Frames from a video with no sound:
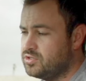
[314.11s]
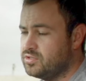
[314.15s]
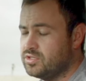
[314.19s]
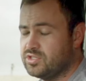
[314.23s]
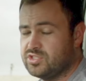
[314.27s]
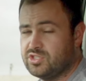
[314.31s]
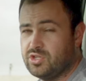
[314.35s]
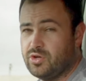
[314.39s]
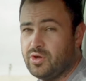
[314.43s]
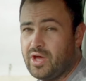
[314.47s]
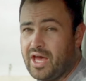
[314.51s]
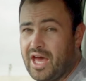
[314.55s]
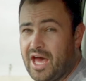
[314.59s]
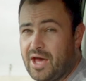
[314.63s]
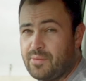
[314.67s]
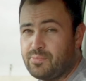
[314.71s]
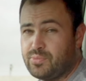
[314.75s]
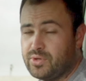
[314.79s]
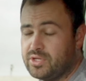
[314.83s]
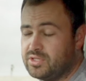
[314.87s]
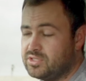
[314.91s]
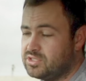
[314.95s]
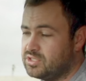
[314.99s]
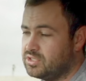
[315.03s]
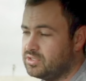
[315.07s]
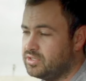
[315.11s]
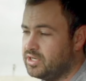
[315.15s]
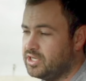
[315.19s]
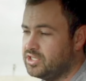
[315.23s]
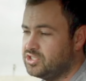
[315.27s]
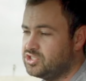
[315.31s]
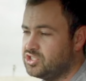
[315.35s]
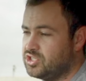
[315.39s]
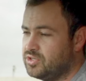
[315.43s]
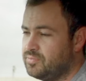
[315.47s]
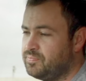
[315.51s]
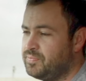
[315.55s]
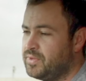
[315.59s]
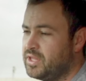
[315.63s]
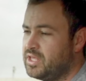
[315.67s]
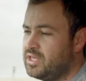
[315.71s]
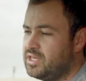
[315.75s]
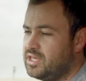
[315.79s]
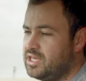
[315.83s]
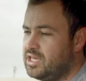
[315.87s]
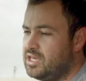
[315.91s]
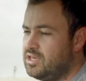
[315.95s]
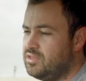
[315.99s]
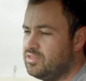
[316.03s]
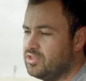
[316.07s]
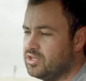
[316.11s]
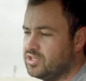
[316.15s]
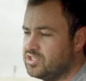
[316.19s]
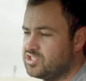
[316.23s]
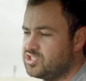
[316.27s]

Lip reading: there's no app integration either.